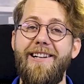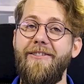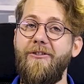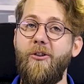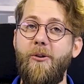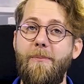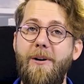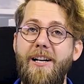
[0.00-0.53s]

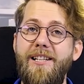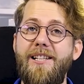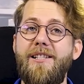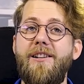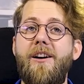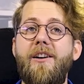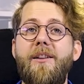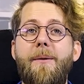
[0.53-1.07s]
Floor prices
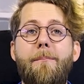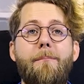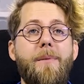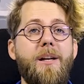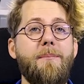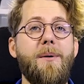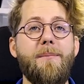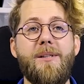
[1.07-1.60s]
are the
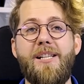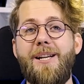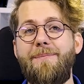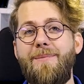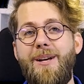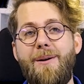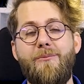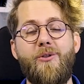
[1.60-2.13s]
minimum
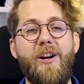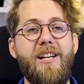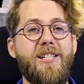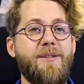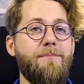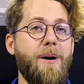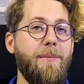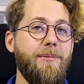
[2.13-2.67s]
CPM rates
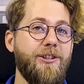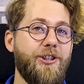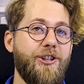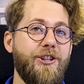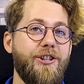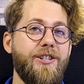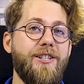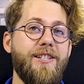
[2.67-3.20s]

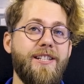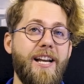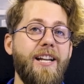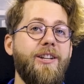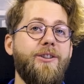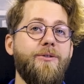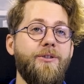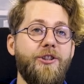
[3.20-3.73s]
publishers
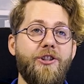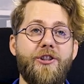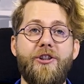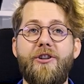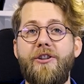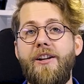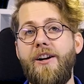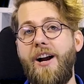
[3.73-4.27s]
set to
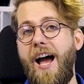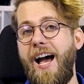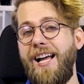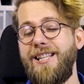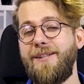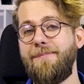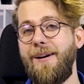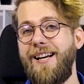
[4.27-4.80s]
ensure their ad
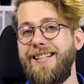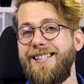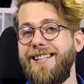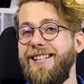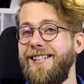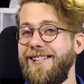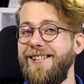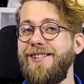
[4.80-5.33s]
space
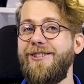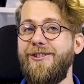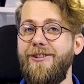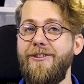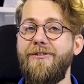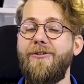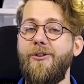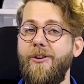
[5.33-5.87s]
isn't
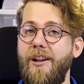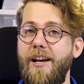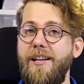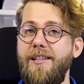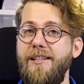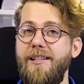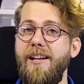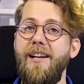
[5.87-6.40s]
sold for
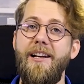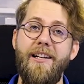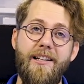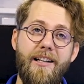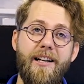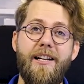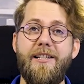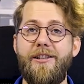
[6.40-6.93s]
less
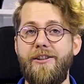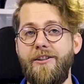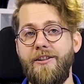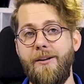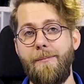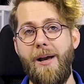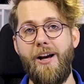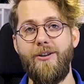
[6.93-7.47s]
than a certain
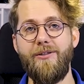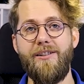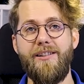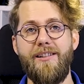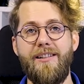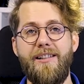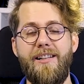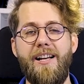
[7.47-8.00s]
amount.
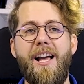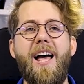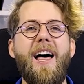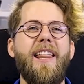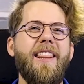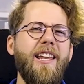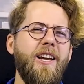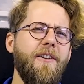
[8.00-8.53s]

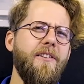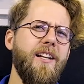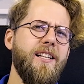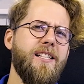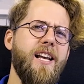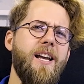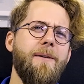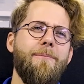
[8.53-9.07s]
Think of it as
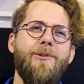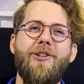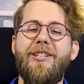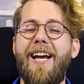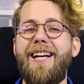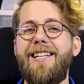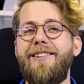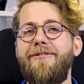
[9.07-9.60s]
a
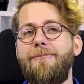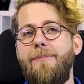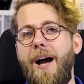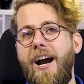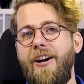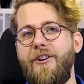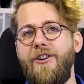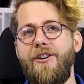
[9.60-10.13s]
protective
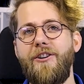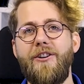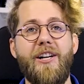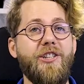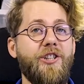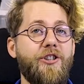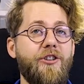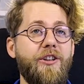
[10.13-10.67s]
barrier
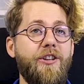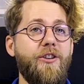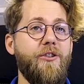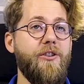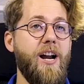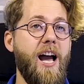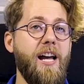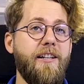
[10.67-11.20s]
ensuring your
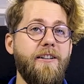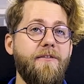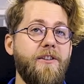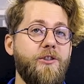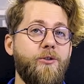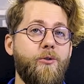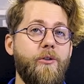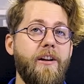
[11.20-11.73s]
ad
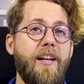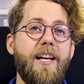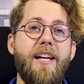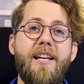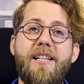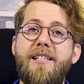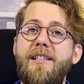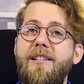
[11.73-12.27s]
inventory
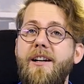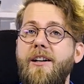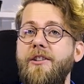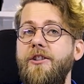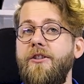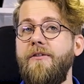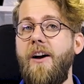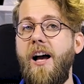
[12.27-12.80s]
isn't
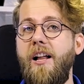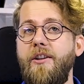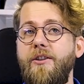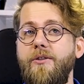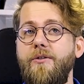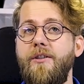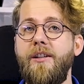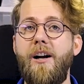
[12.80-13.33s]

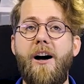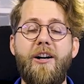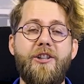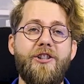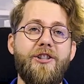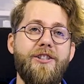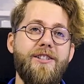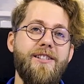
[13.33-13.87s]
undervalued in
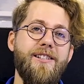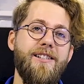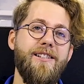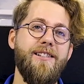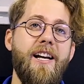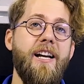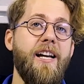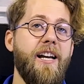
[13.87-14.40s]
auctions.
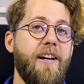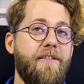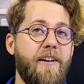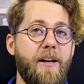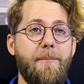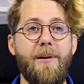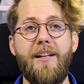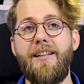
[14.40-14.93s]
If
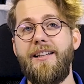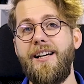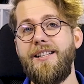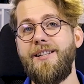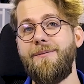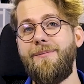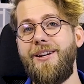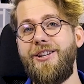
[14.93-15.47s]
a bid
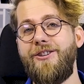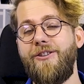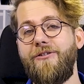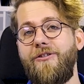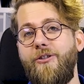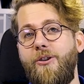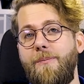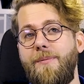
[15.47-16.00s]
doesn't meet your
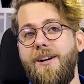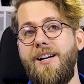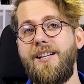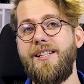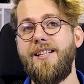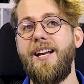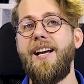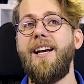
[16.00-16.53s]
floor
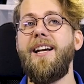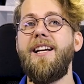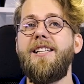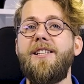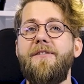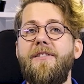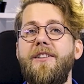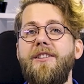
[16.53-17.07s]
price,
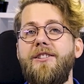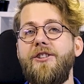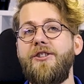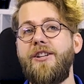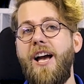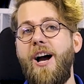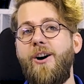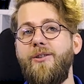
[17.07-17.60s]
it's filtered
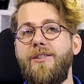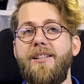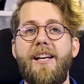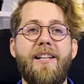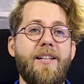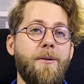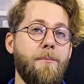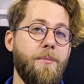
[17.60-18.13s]
out
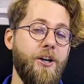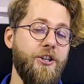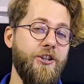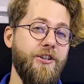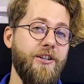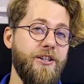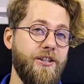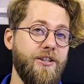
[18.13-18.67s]
and the
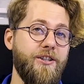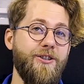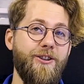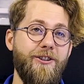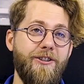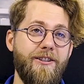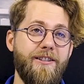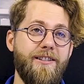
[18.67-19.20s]
impression isn't
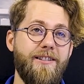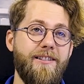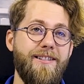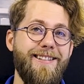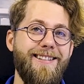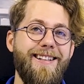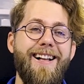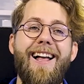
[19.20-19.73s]
sold.
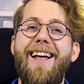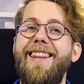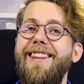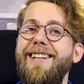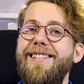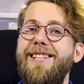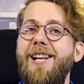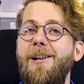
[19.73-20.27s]

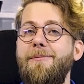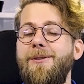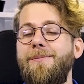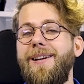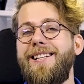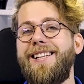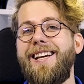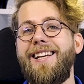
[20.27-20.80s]
This helps
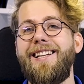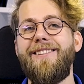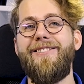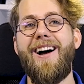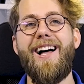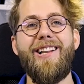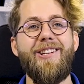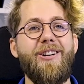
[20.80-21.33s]
maintain the
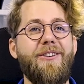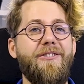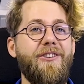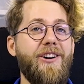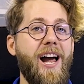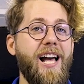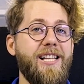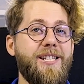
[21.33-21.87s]
value of your
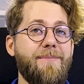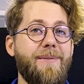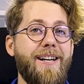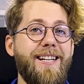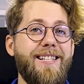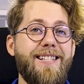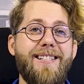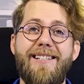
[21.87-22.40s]
ad
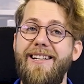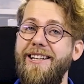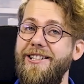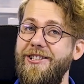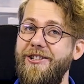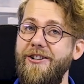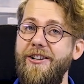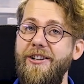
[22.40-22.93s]
space,
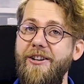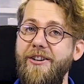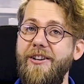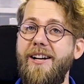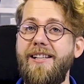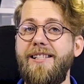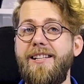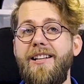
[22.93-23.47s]
ensuring you're
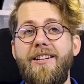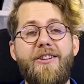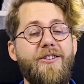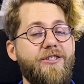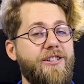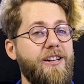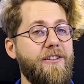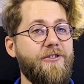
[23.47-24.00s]
not selling
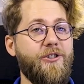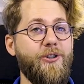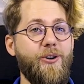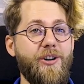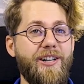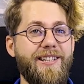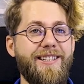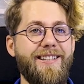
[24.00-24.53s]
yourself
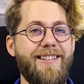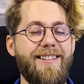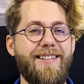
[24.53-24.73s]
short.